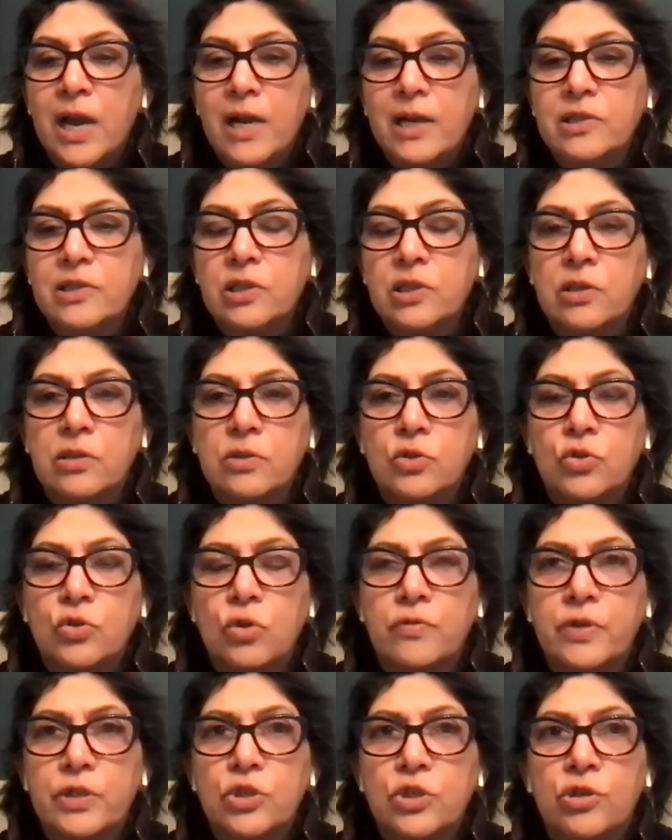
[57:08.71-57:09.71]
has a
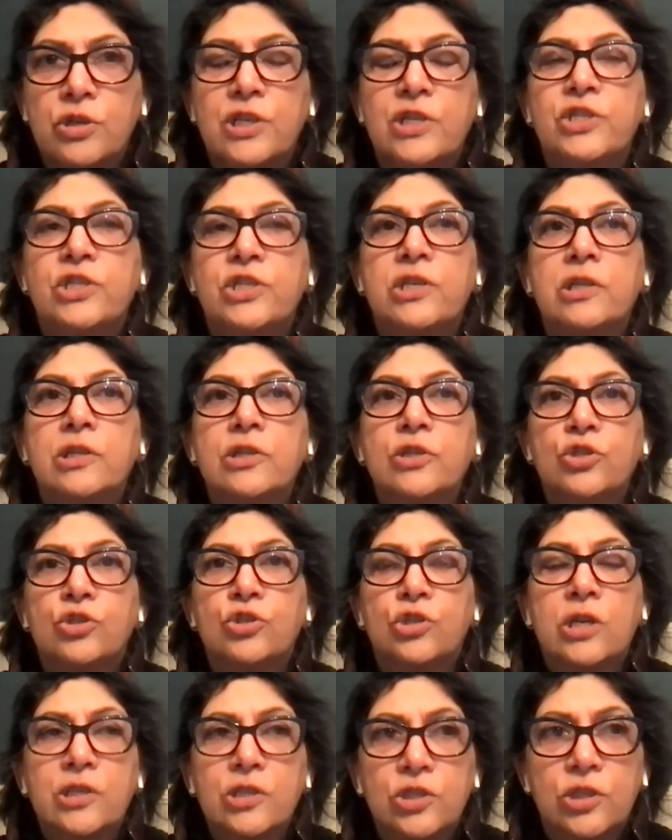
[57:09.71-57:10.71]
sort of a traditional
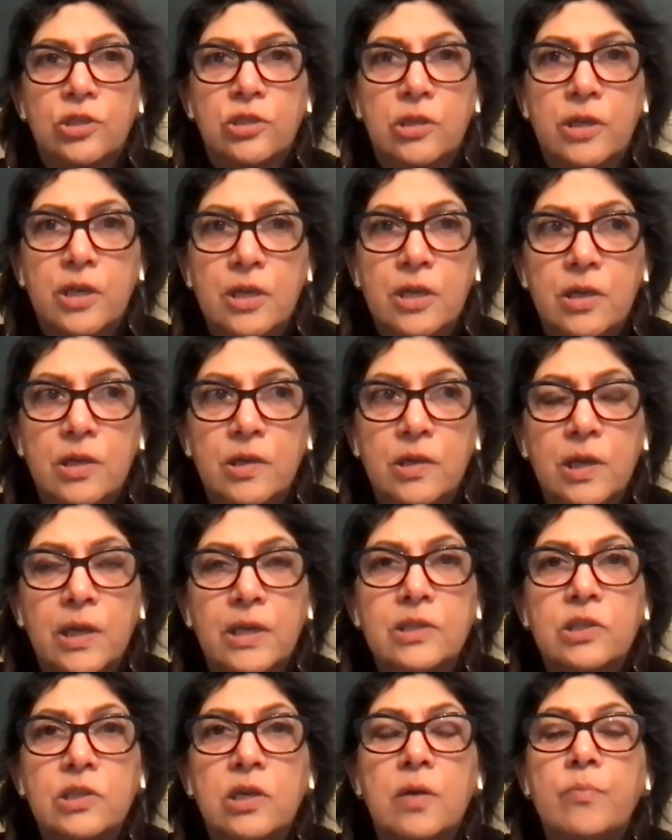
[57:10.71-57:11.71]
structure in it
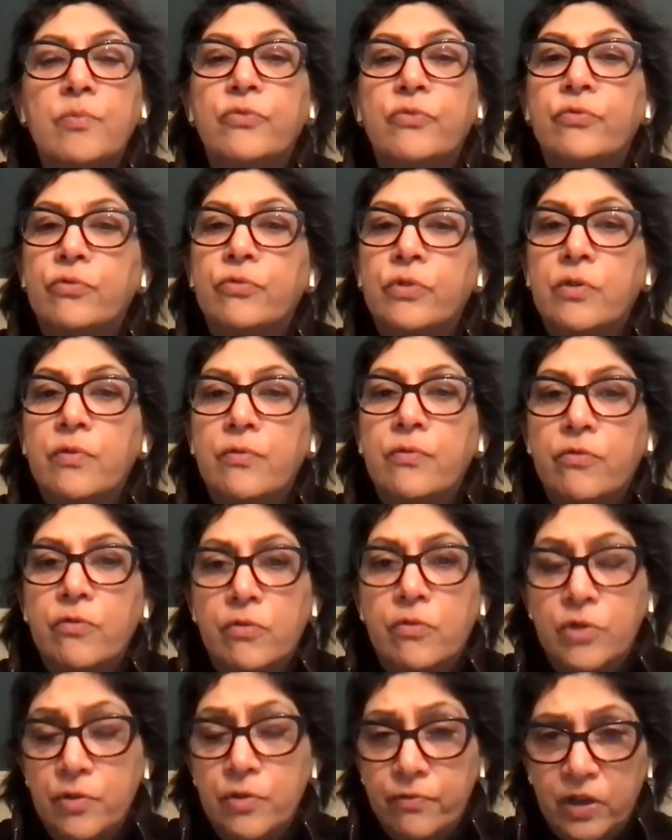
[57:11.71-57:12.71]
is the
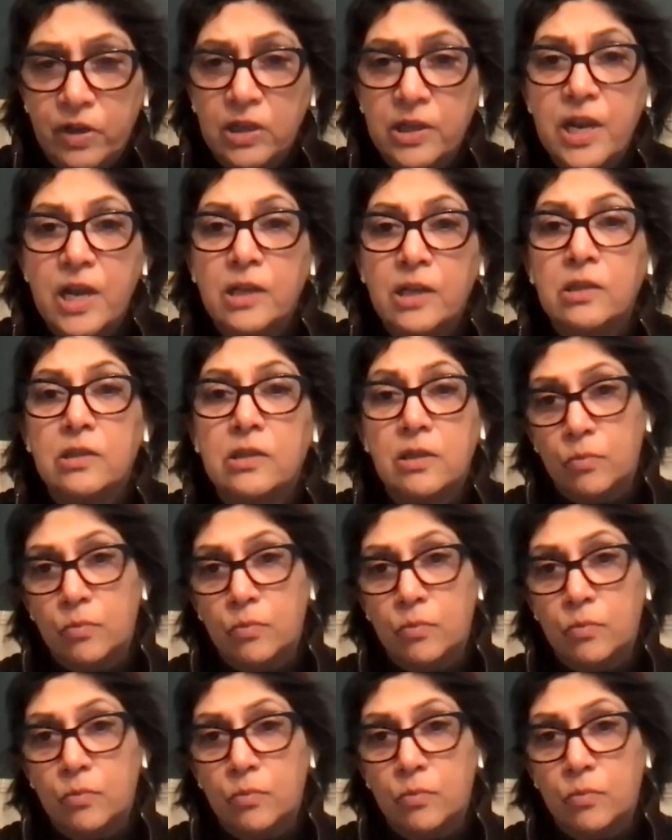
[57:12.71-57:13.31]
Villanelle,